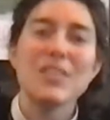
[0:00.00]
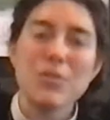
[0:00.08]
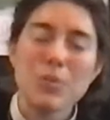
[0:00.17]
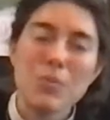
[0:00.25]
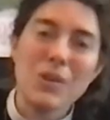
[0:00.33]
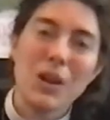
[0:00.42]
is
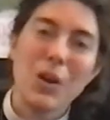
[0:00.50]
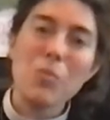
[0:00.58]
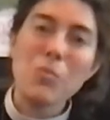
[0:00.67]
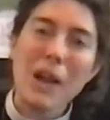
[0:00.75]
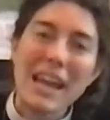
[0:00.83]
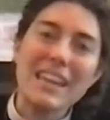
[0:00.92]
when we
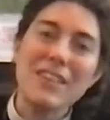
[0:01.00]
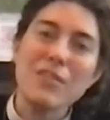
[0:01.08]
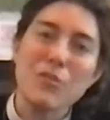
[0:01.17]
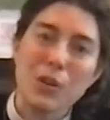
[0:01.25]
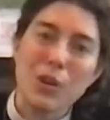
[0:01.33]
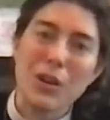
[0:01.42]
are waiting
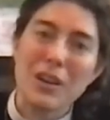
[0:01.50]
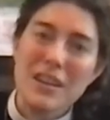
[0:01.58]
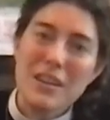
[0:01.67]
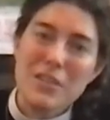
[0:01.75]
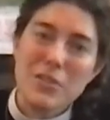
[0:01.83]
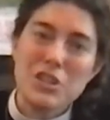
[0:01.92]
for
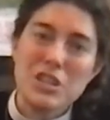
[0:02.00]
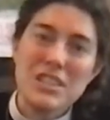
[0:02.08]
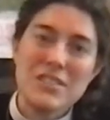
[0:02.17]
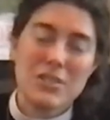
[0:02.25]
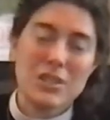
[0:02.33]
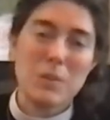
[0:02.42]

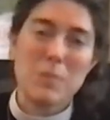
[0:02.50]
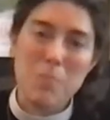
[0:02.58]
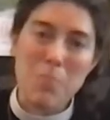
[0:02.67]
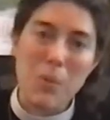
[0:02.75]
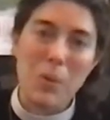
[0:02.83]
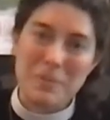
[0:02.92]
Jesus to be
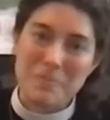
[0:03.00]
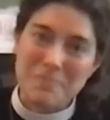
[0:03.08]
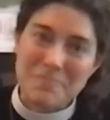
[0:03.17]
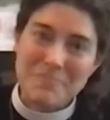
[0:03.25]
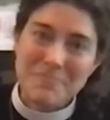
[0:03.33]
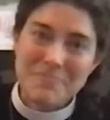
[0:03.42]
born,
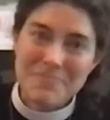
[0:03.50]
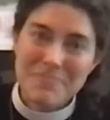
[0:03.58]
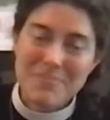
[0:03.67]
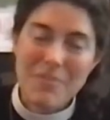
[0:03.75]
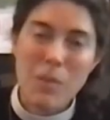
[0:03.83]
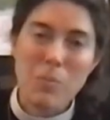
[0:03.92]

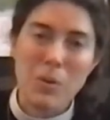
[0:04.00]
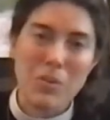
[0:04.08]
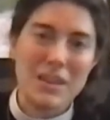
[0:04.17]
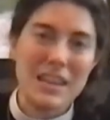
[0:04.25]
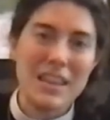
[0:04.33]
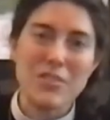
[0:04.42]
both
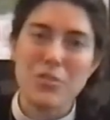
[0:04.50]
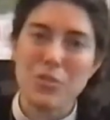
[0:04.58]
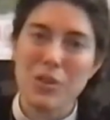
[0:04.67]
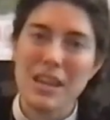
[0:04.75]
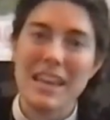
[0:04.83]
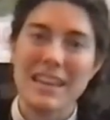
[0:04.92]
in
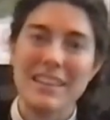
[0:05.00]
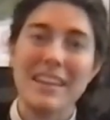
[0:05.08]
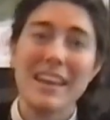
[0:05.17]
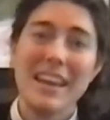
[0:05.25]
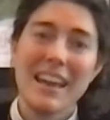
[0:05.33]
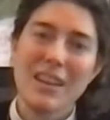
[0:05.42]
history
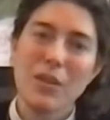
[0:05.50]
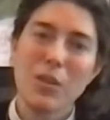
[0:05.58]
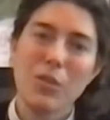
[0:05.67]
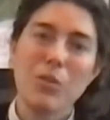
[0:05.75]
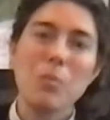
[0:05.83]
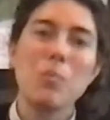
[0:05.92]
and
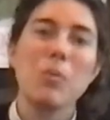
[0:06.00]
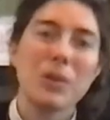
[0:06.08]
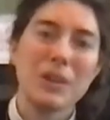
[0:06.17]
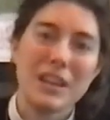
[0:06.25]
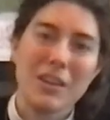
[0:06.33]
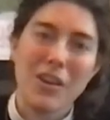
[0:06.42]
also
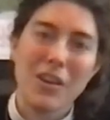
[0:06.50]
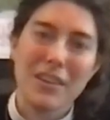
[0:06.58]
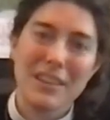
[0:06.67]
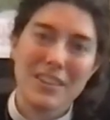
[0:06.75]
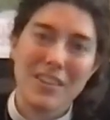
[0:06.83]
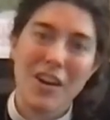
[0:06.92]
born in
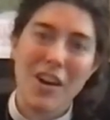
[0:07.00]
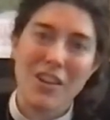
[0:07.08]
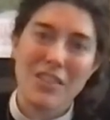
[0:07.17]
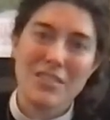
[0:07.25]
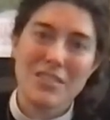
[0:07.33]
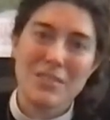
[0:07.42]
our
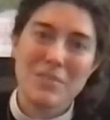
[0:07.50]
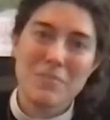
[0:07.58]
hearts.